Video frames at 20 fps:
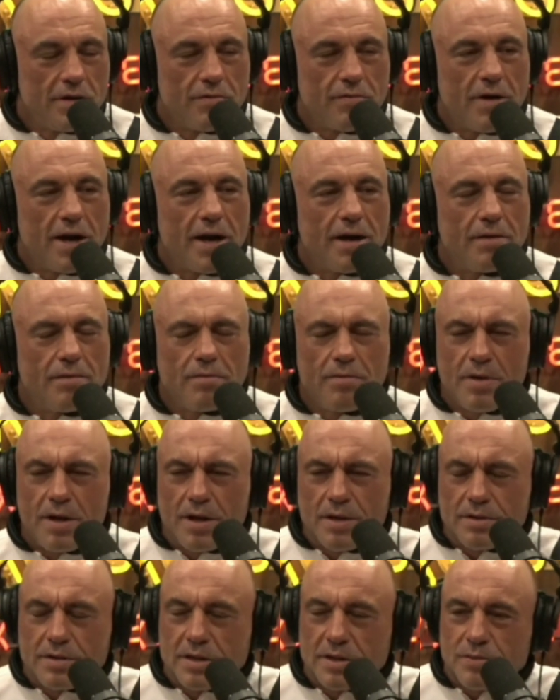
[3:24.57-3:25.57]
Right. What
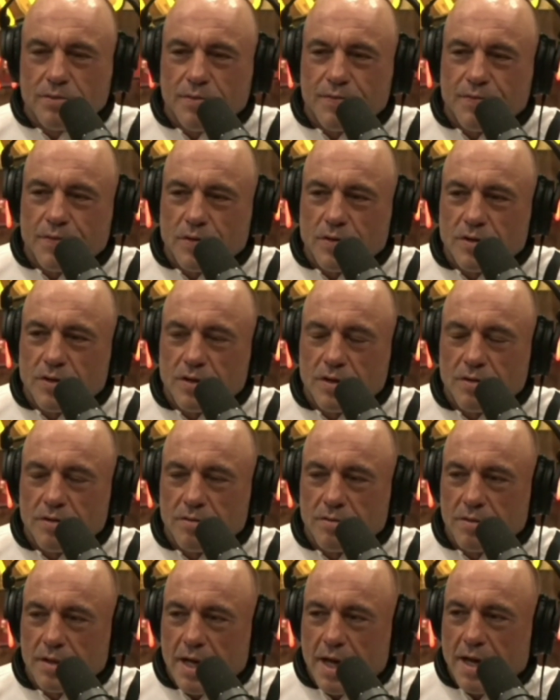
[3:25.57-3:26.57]
are those things referred
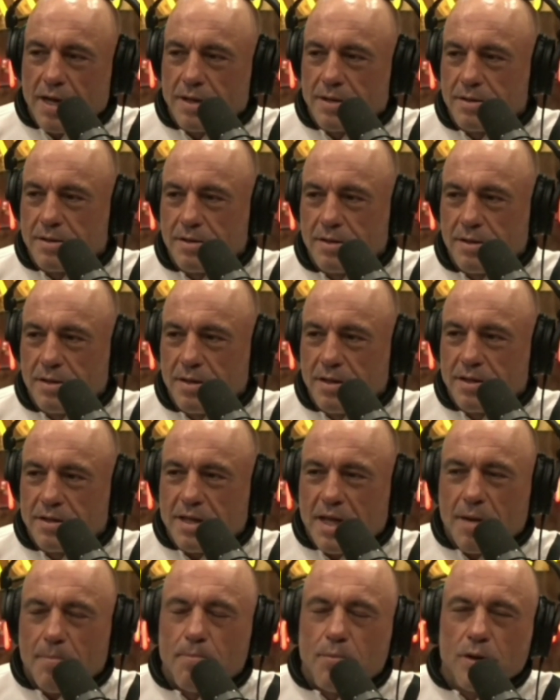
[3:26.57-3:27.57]
to as?
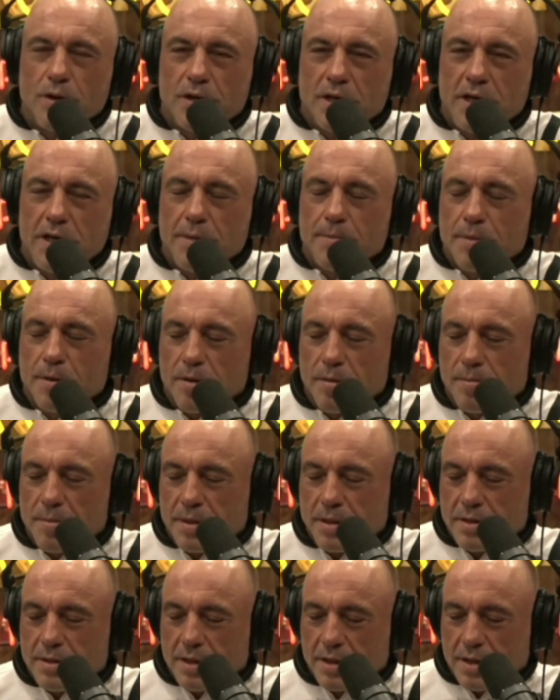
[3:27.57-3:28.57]
It's not a bookkeeper,
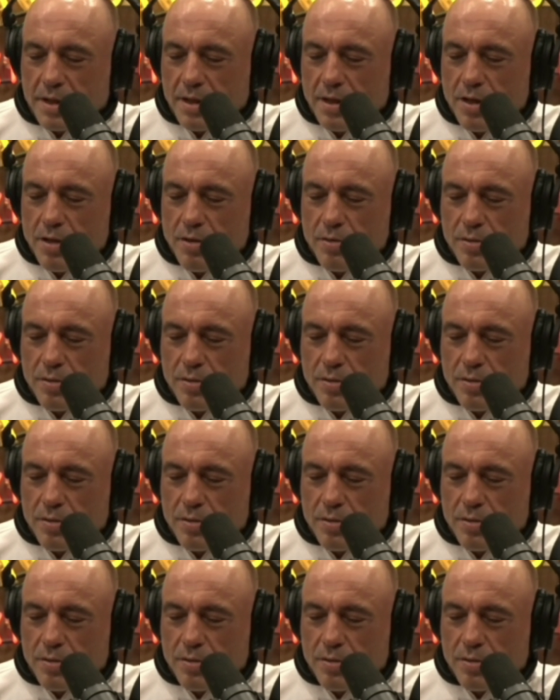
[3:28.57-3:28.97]
but it's like a note.